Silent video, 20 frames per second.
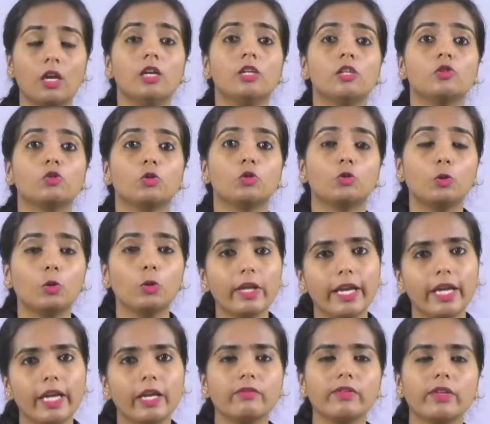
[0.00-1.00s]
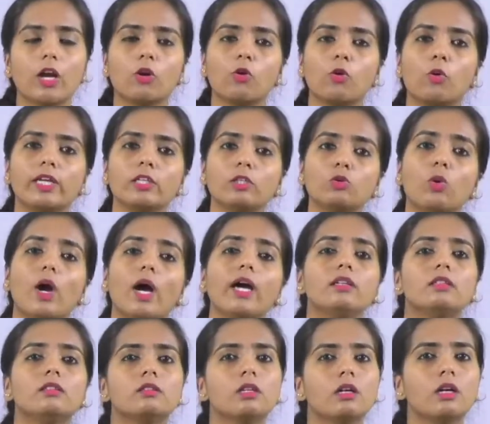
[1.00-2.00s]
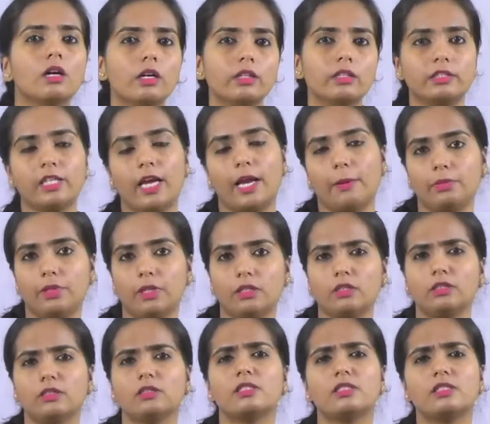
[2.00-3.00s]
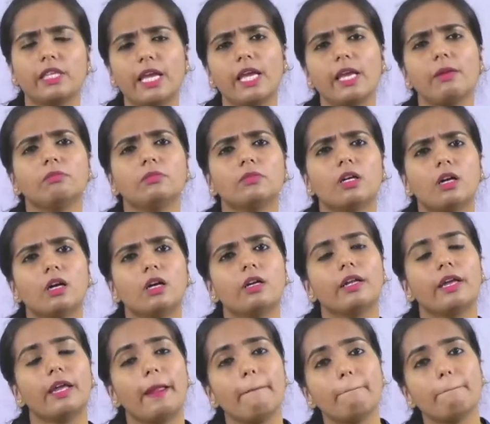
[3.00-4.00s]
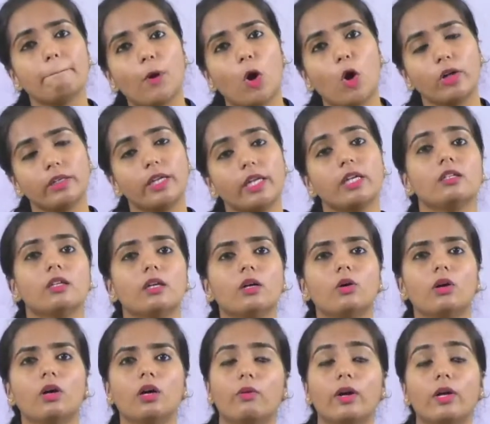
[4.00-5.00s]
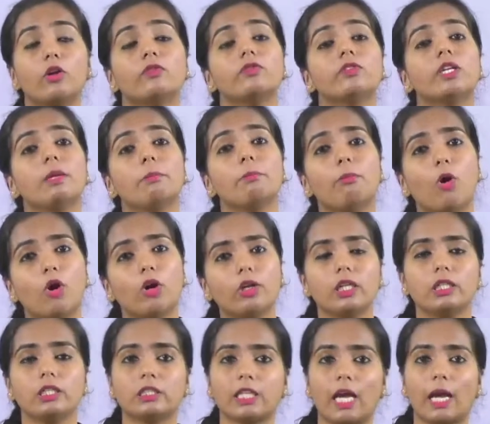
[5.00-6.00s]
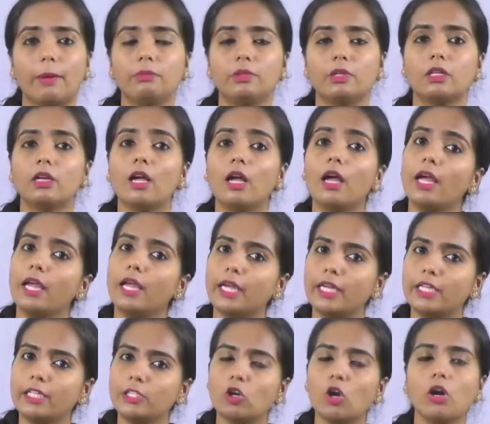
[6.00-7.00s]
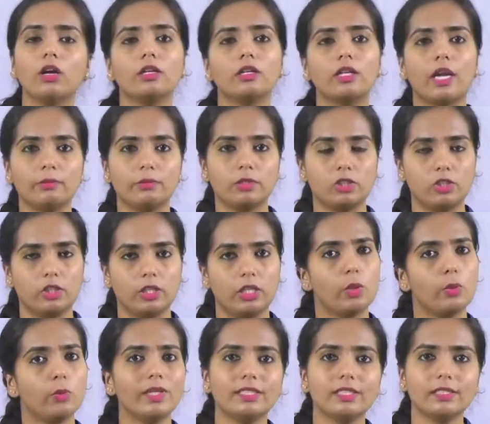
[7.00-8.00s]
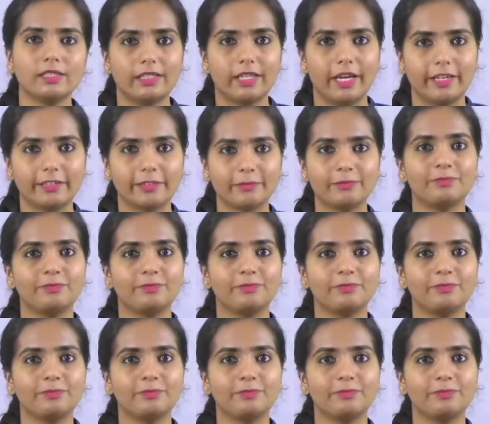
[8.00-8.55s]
So today we are going to our third chapter, the same third important, one of the important chapter in your chemistry. Which is that?